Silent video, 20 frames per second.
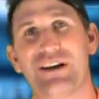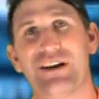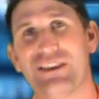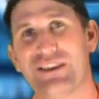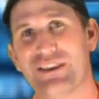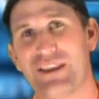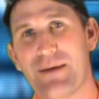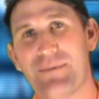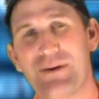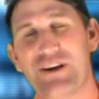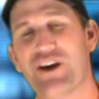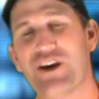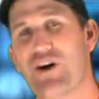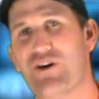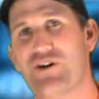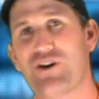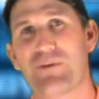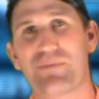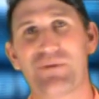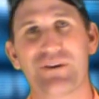Let me know
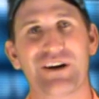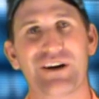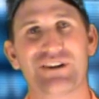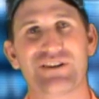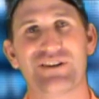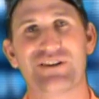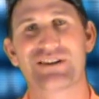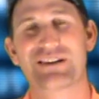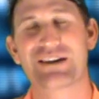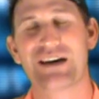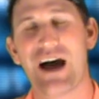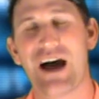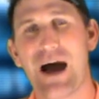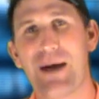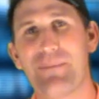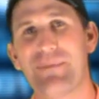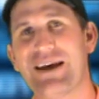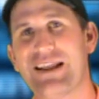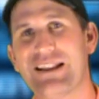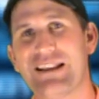your predictions.
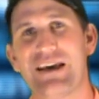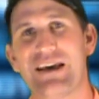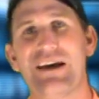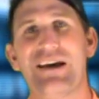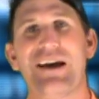Comment